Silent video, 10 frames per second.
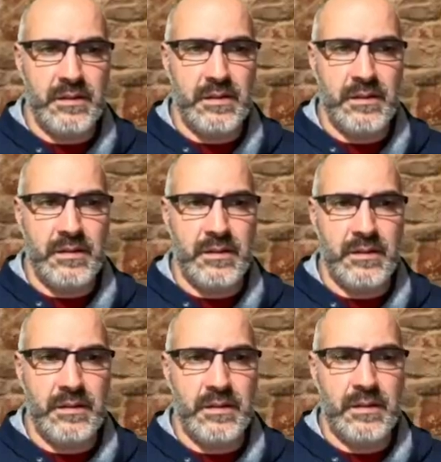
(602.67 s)

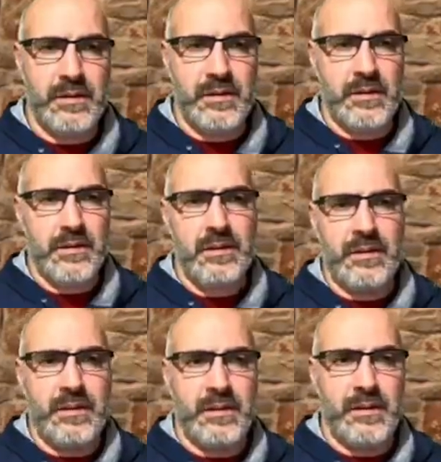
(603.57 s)

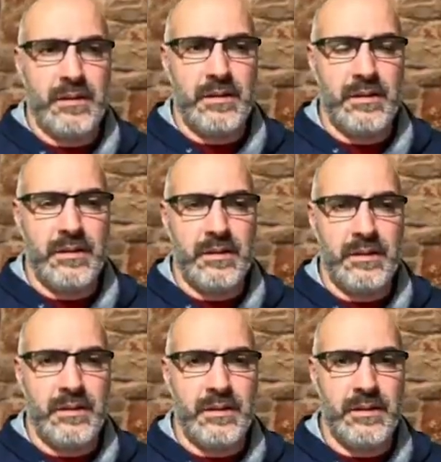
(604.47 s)

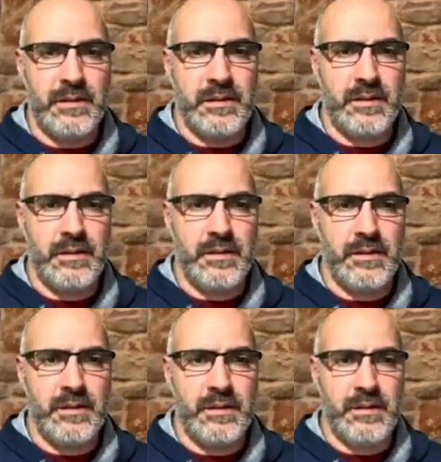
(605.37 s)

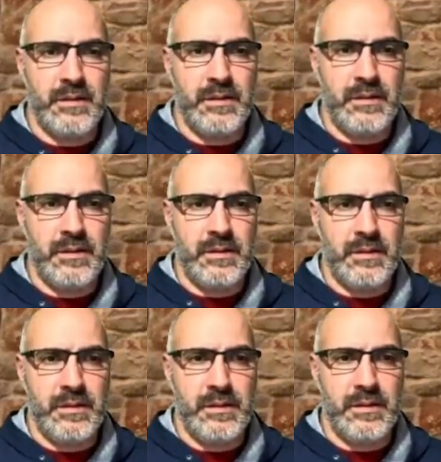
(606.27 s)

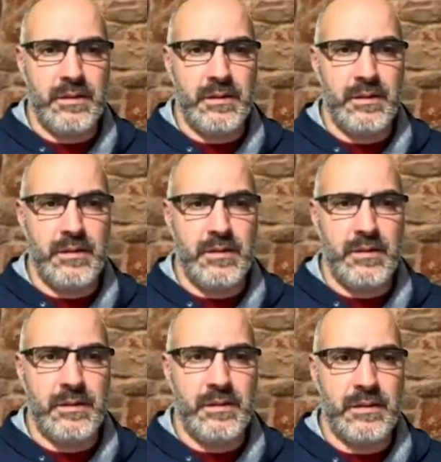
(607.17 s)

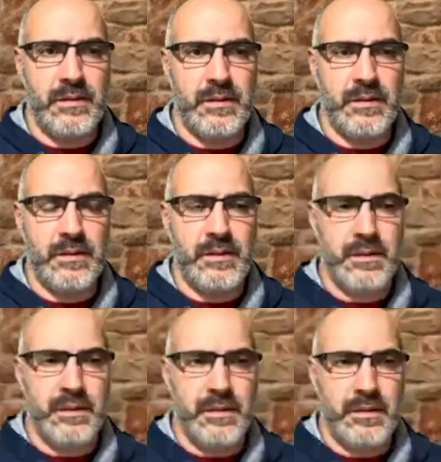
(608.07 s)

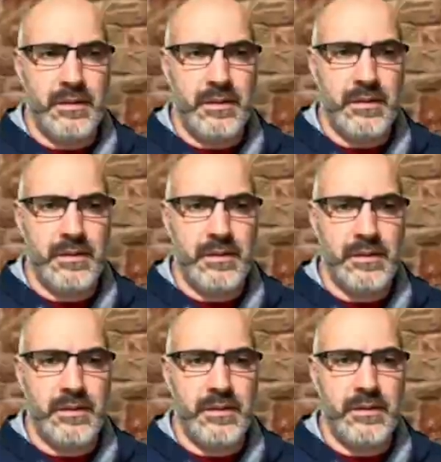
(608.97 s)

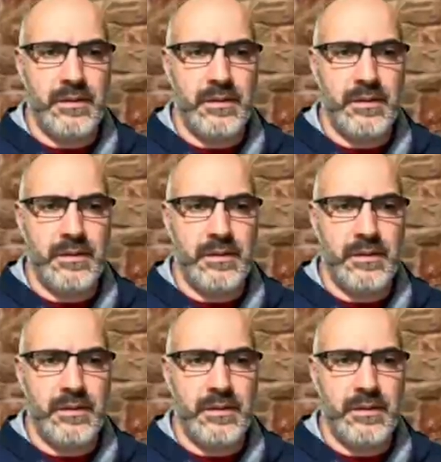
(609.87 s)
[no speech]